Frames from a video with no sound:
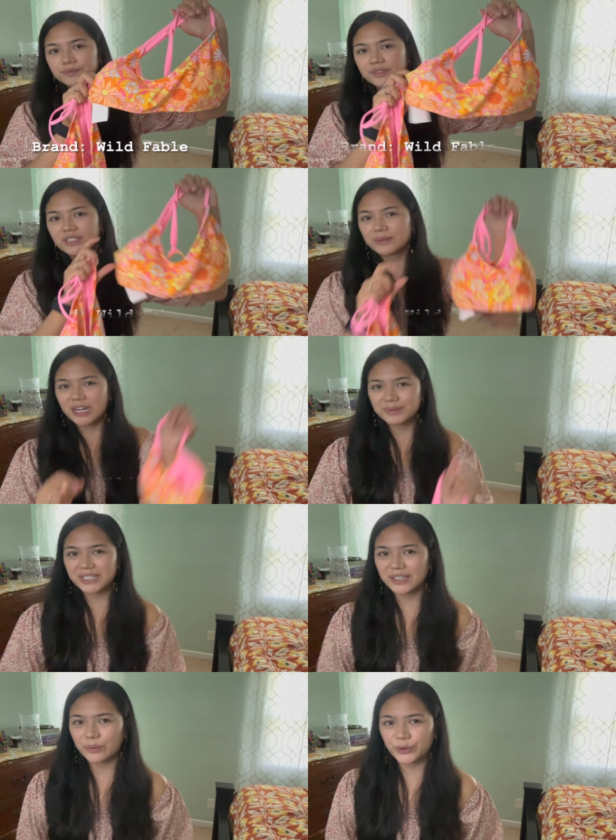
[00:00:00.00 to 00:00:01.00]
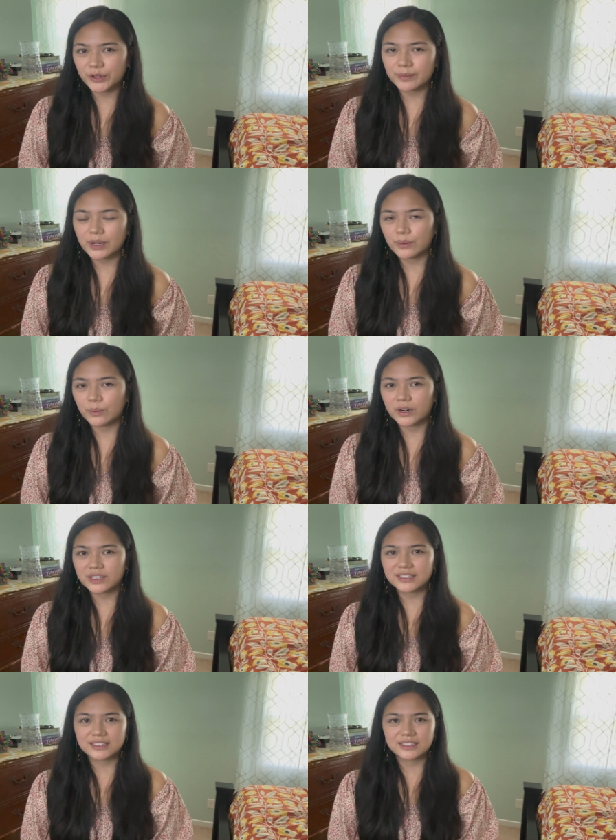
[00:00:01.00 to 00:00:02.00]
Sometimes I get worried about
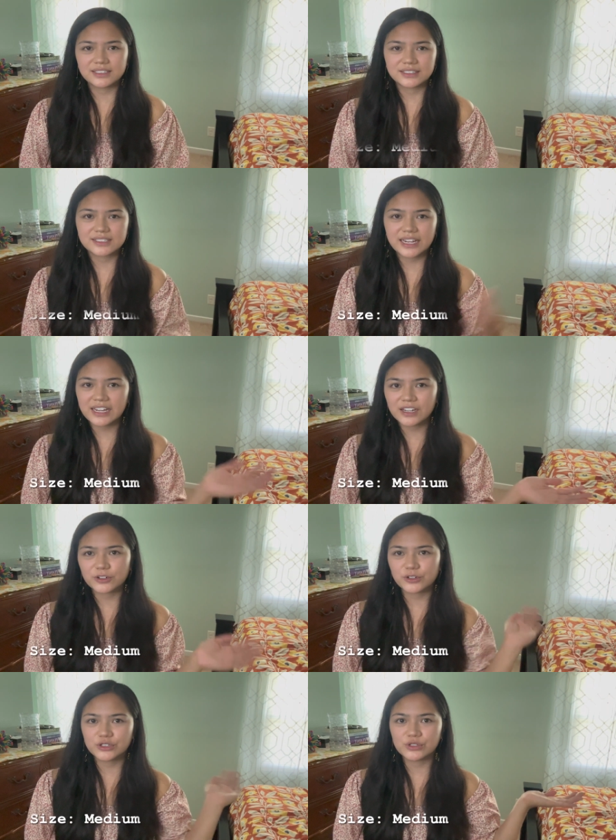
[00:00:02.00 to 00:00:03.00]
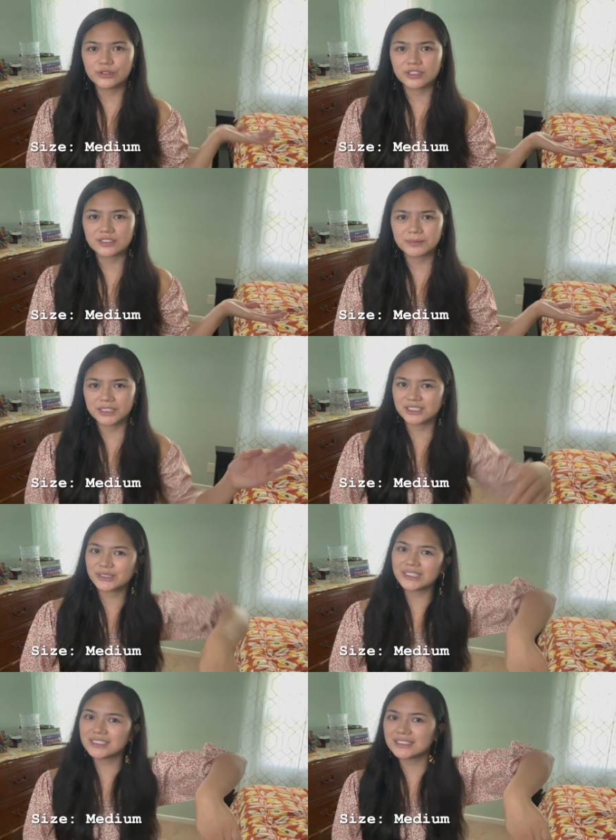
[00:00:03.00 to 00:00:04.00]
wearing tan or nude because I'm like, do
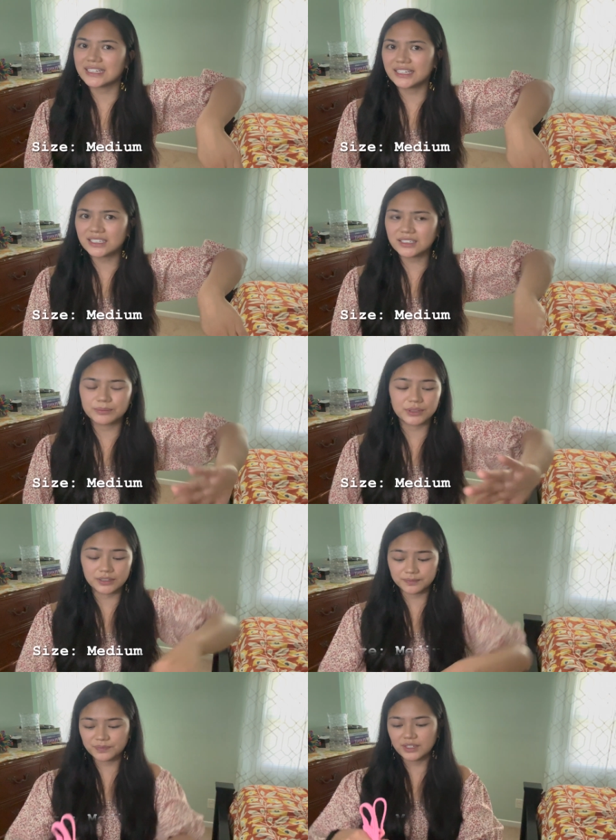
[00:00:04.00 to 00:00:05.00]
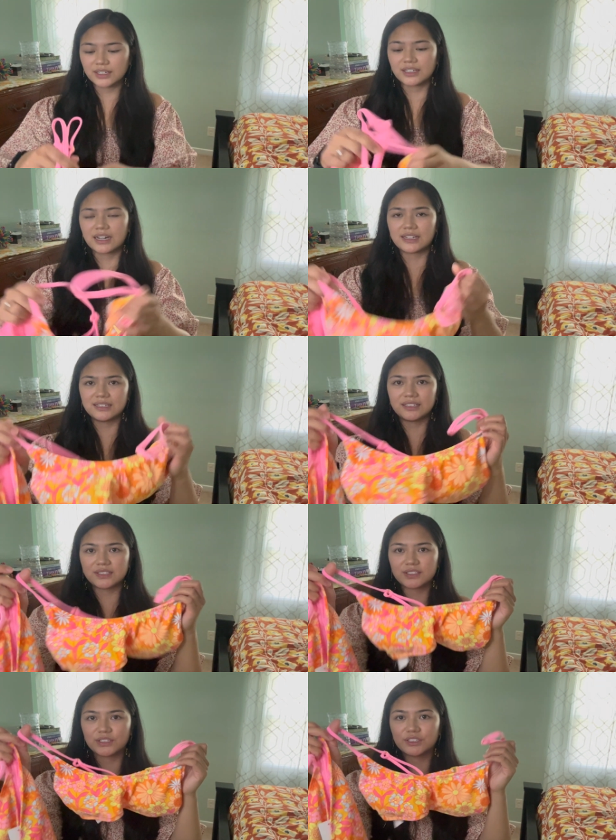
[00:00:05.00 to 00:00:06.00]
I look naked? But I think this
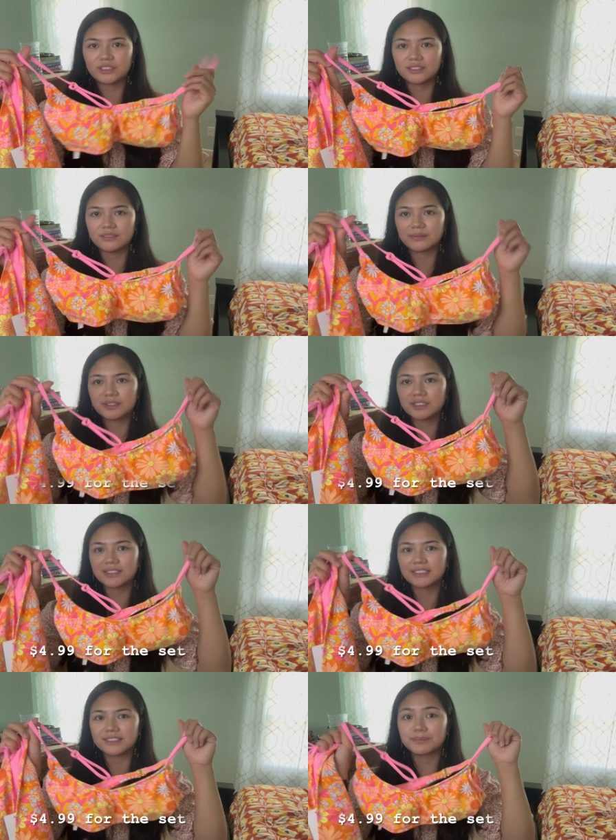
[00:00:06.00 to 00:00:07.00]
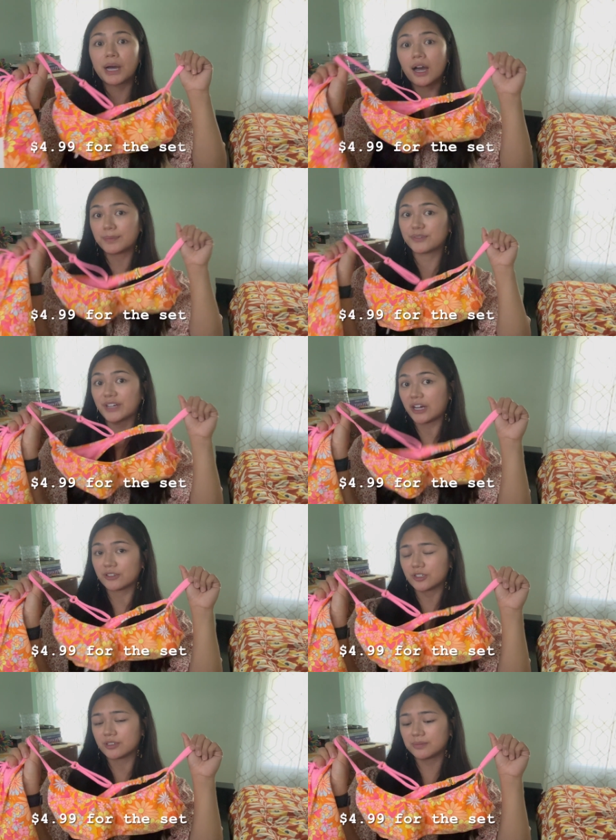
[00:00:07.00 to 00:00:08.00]
is a good pop of
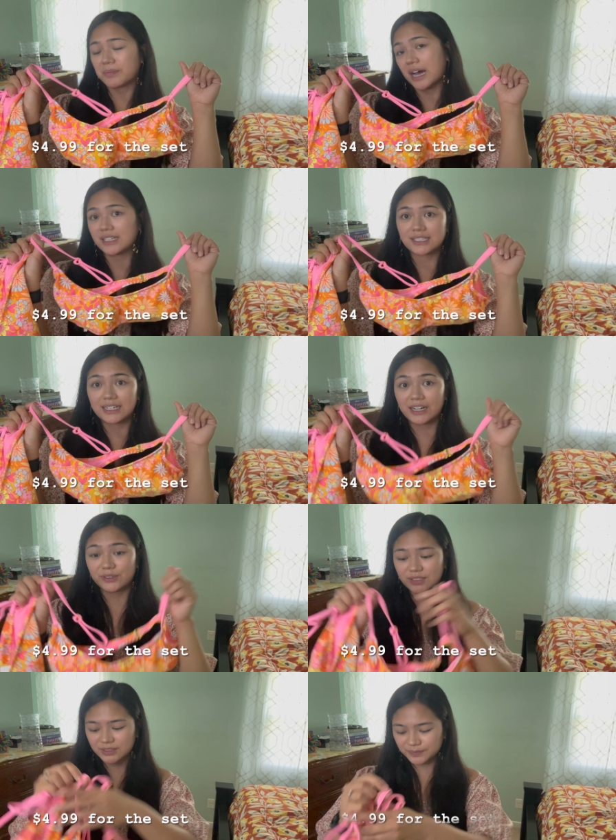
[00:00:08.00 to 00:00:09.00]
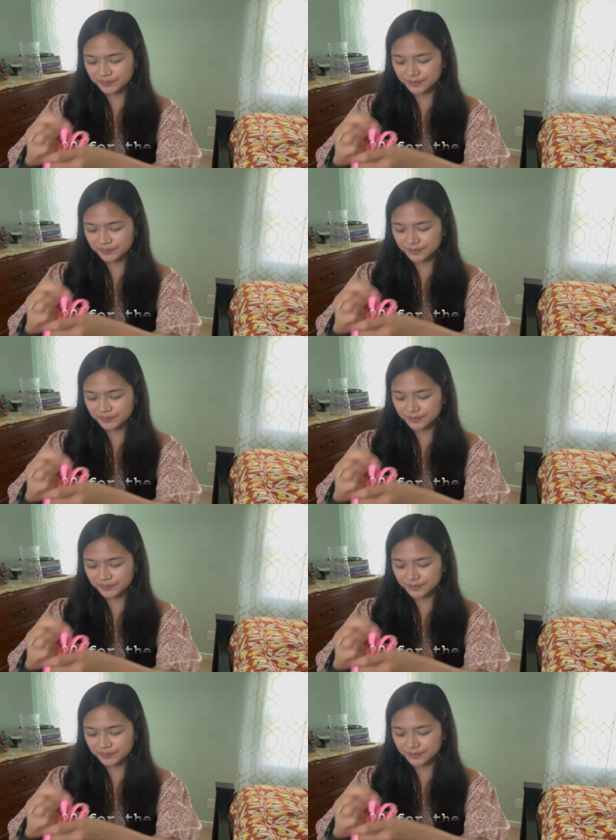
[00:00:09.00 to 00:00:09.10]
color to balance it out.